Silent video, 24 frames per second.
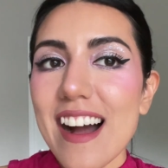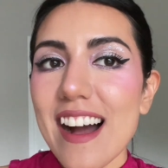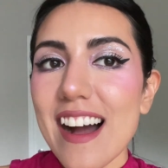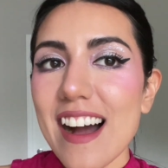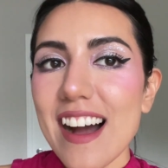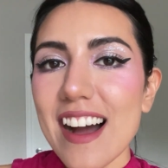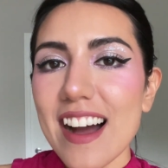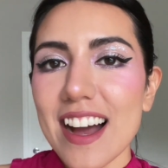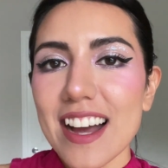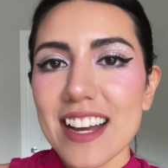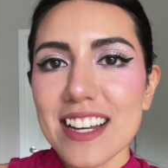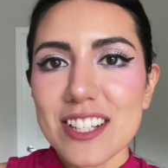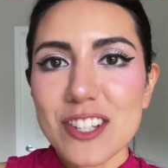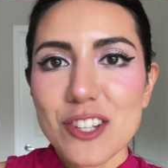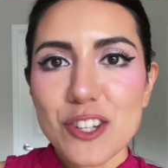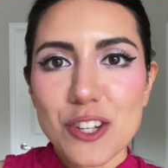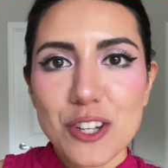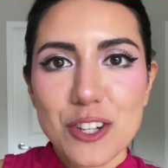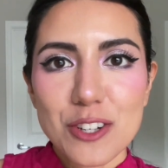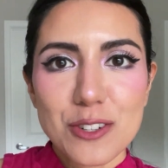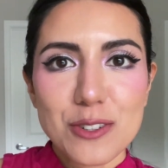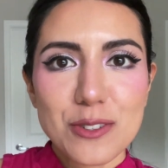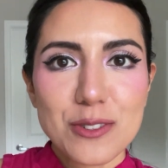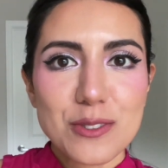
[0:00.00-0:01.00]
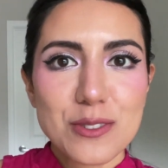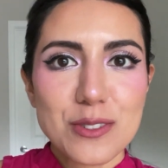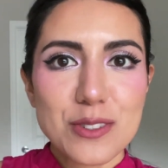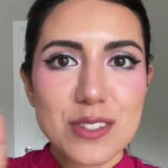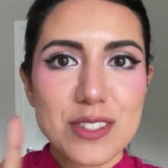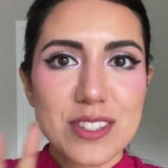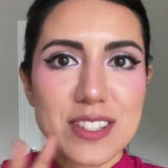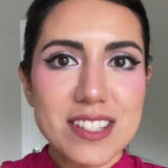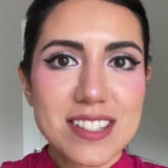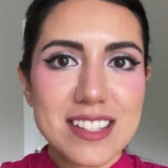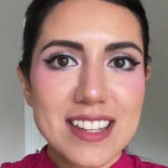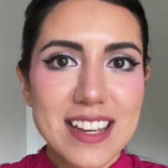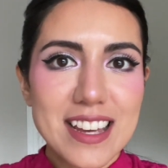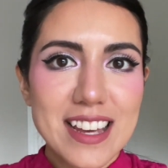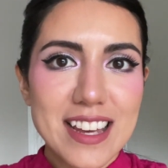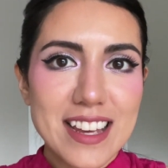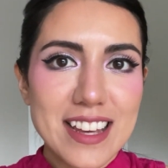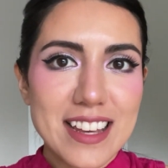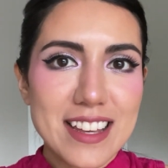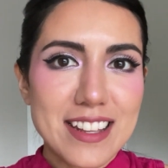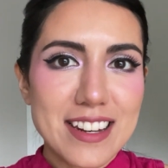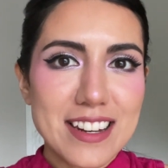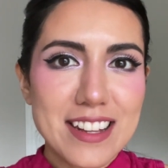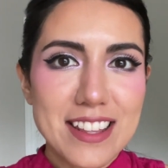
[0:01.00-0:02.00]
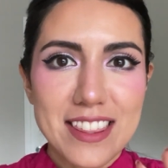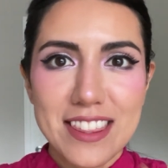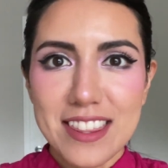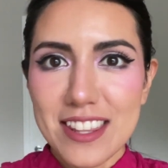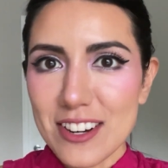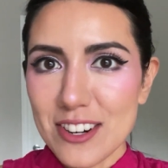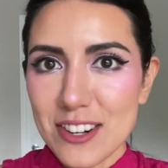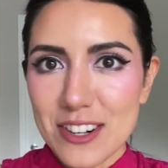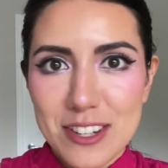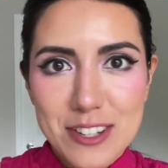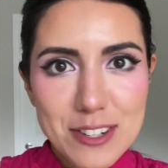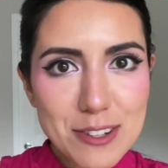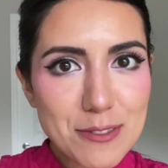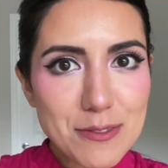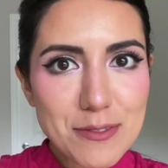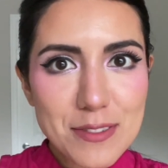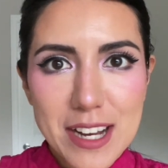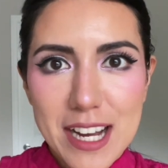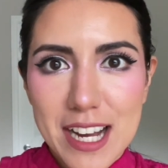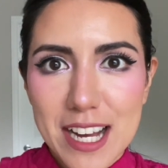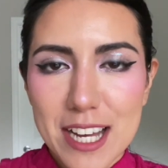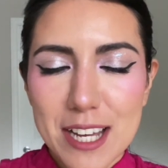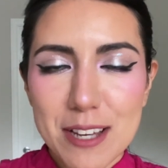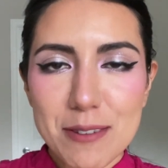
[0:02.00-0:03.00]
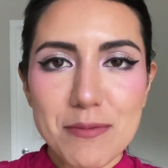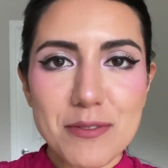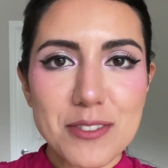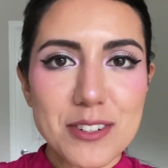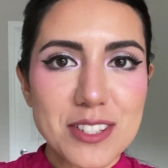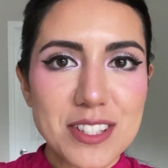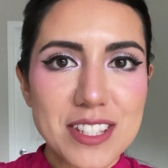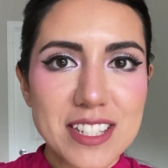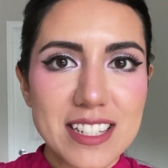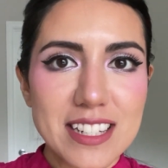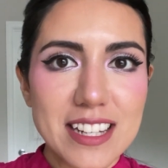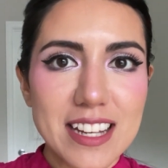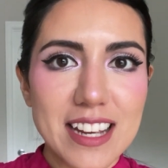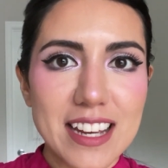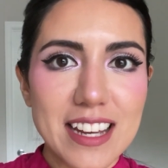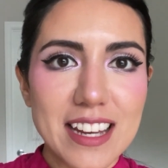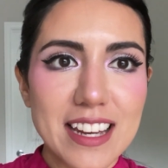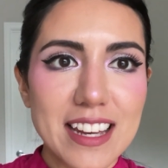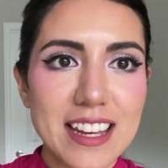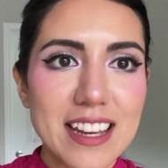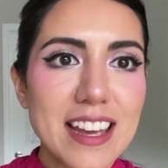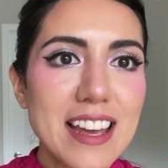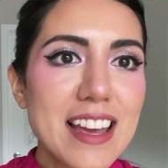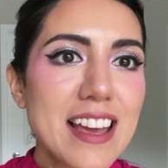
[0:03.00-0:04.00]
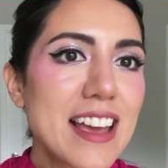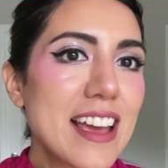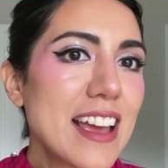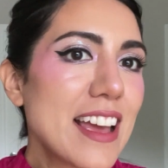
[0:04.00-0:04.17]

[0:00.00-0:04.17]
I chose an ethereal vibe for today